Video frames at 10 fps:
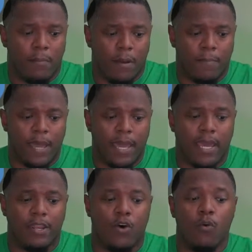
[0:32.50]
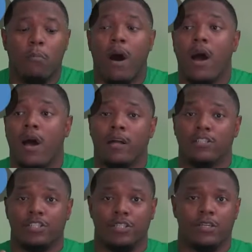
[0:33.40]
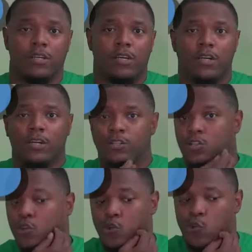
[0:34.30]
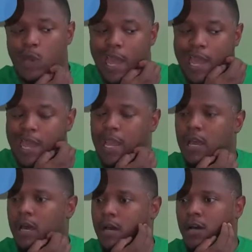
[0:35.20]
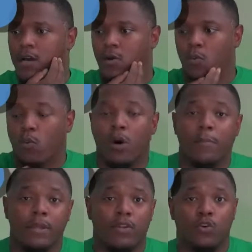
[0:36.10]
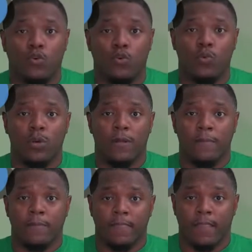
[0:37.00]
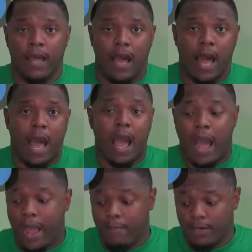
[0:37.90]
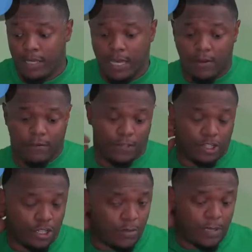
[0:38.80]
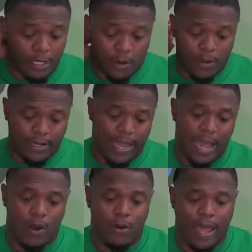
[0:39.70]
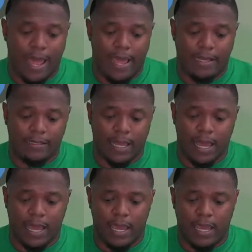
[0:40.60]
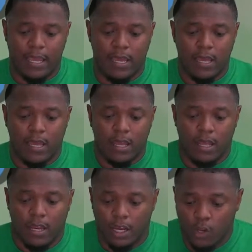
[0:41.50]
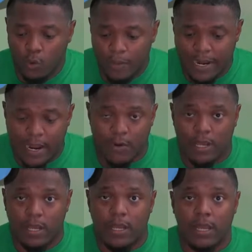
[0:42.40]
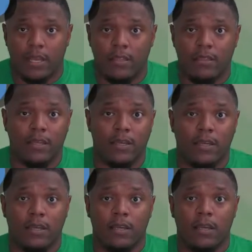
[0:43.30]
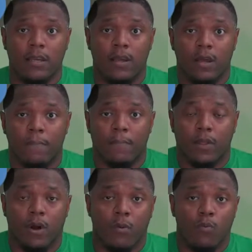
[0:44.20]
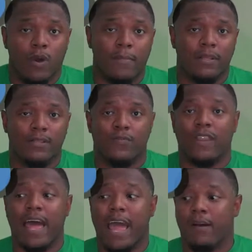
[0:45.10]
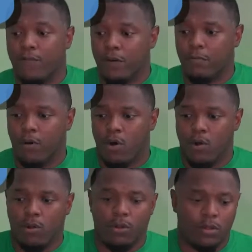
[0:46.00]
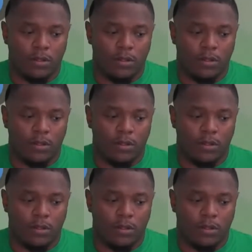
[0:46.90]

by paying homage to a woman who I believe should be going down as a luminary in the women's flag football